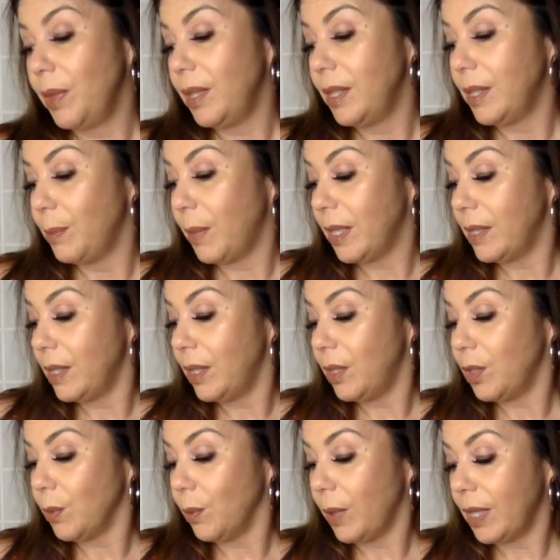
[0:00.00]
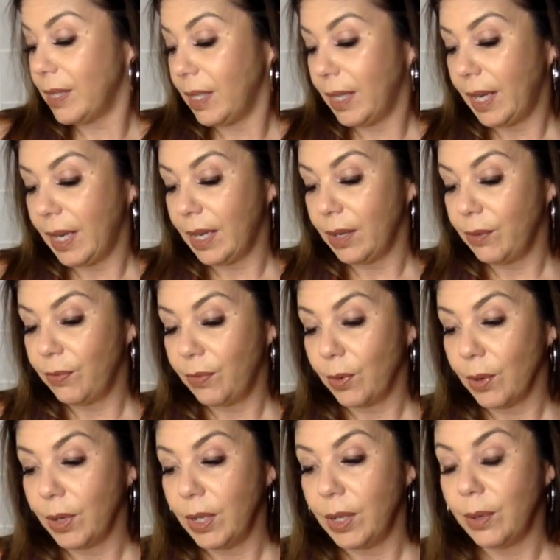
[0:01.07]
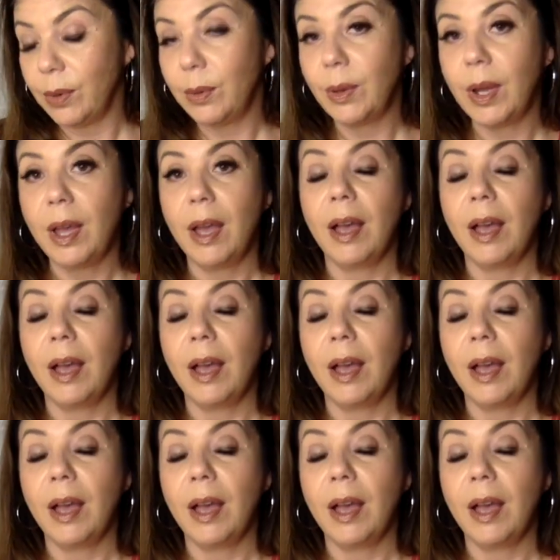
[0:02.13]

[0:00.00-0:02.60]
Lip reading: this message resonated for you.